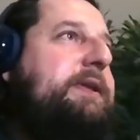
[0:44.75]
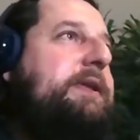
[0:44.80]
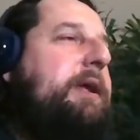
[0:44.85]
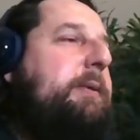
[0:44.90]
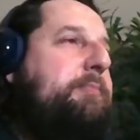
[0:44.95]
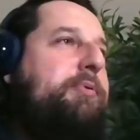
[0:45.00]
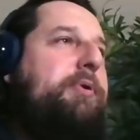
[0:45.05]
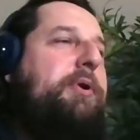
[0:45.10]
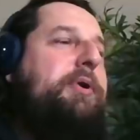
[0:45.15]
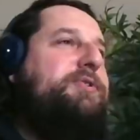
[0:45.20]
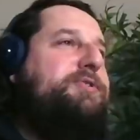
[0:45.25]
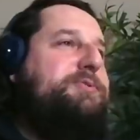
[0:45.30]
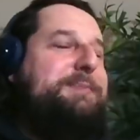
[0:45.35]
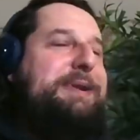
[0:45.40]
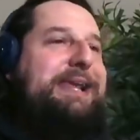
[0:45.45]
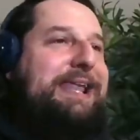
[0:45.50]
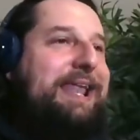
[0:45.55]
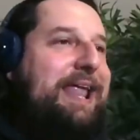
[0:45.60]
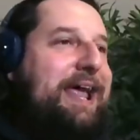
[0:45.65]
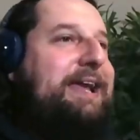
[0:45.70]
you didn't
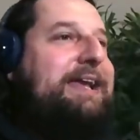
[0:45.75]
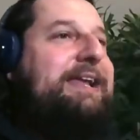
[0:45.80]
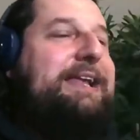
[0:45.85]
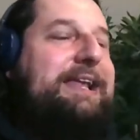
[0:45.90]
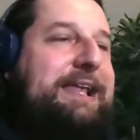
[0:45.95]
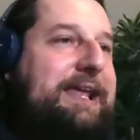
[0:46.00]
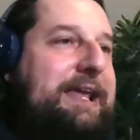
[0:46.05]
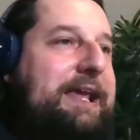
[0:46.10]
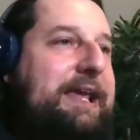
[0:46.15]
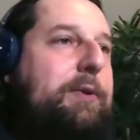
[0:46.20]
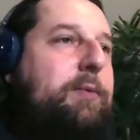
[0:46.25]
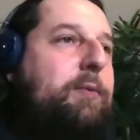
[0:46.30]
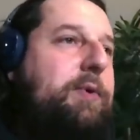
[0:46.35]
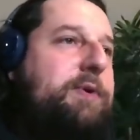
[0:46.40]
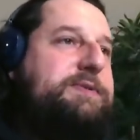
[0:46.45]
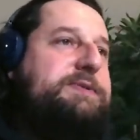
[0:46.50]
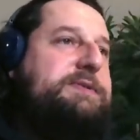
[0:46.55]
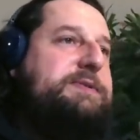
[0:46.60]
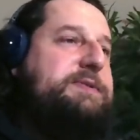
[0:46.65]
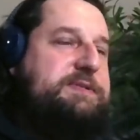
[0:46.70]
approach me
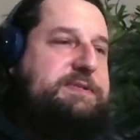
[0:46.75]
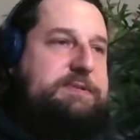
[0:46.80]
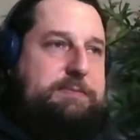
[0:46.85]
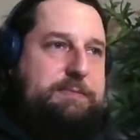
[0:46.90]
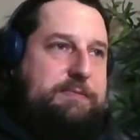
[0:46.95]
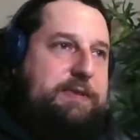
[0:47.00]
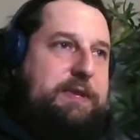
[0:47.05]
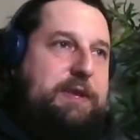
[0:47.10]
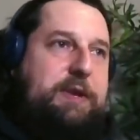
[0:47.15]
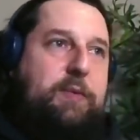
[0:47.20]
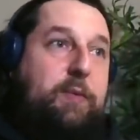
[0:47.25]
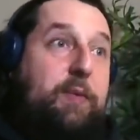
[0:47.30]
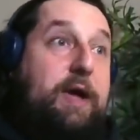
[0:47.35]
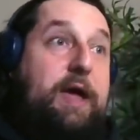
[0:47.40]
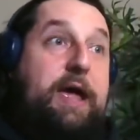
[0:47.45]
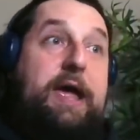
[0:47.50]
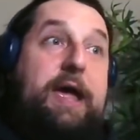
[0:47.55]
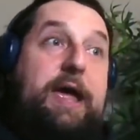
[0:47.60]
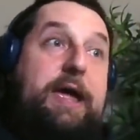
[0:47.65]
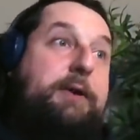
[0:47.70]
lightly. It wasn't
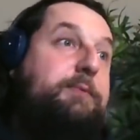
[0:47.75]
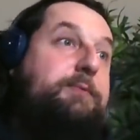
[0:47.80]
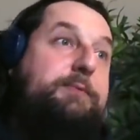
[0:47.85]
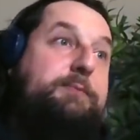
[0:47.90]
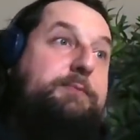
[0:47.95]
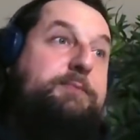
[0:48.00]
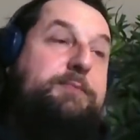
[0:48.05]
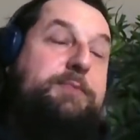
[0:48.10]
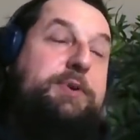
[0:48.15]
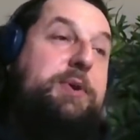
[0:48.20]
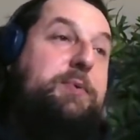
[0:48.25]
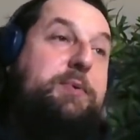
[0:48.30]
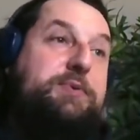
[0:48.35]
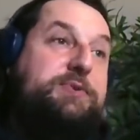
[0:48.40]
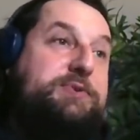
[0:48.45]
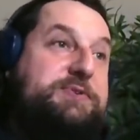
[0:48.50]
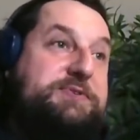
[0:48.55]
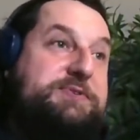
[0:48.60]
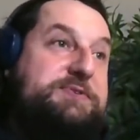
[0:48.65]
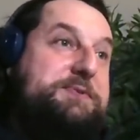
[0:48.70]
something where
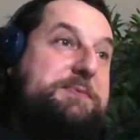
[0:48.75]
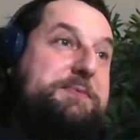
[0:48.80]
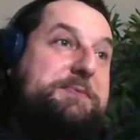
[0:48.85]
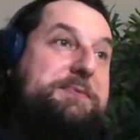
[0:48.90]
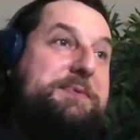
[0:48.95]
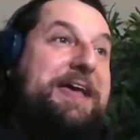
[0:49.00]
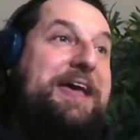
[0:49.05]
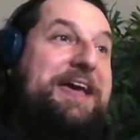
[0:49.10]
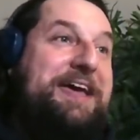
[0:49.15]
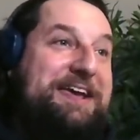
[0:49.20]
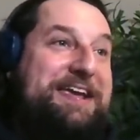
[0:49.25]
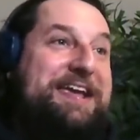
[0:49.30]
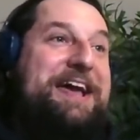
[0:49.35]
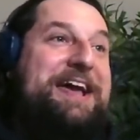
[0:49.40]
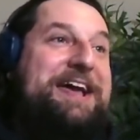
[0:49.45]
you were just